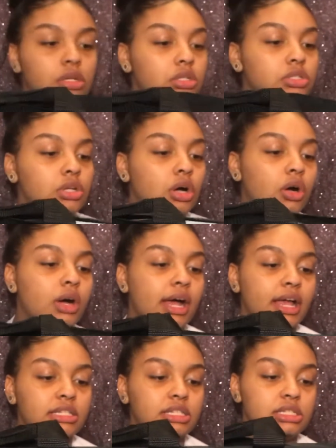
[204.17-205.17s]
So I
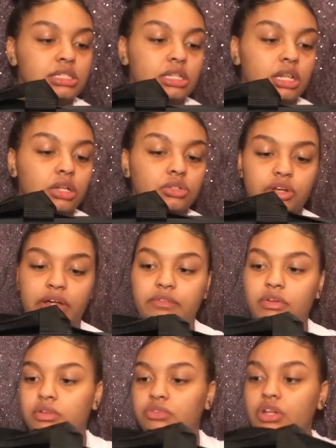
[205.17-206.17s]
guess this is a little
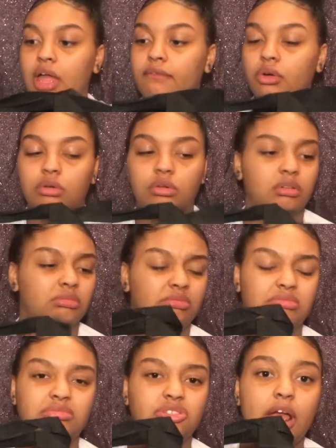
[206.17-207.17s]

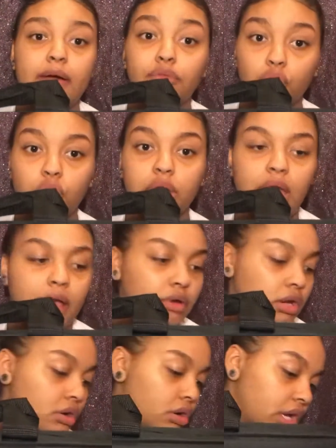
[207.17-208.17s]
travel
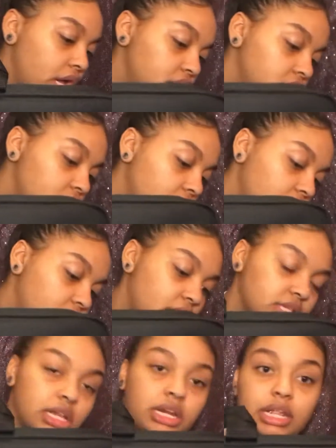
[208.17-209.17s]
carry-on case. In
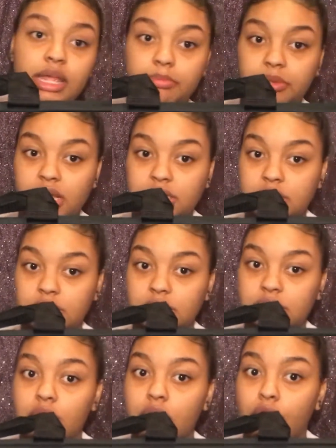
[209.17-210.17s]
case I need to get
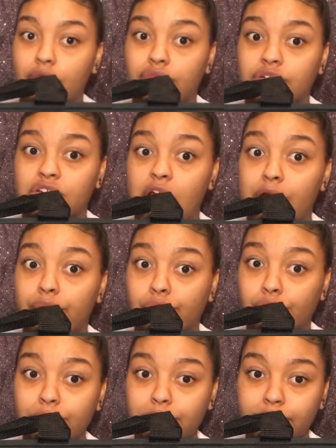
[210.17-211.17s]
places, which I
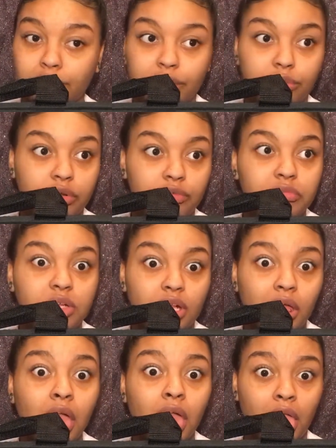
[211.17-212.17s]
will be bringing with me.